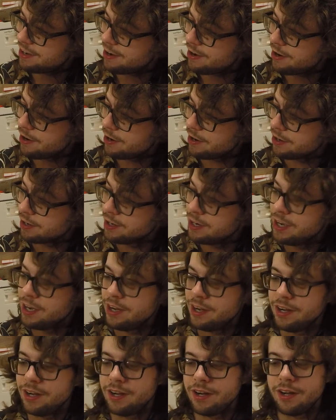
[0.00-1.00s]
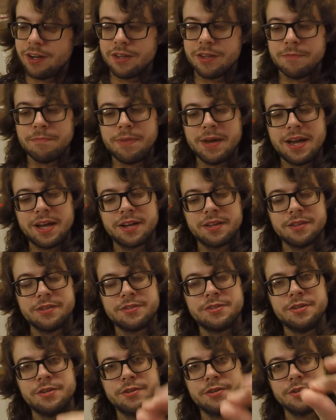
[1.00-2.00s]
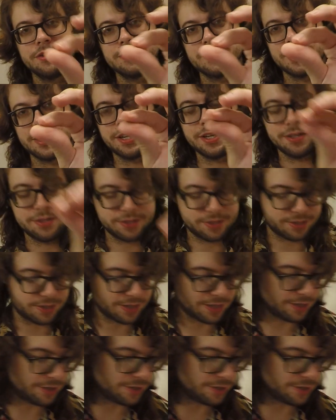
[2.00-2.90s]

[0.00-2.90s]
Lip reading: are on the back of the tuners. I guess they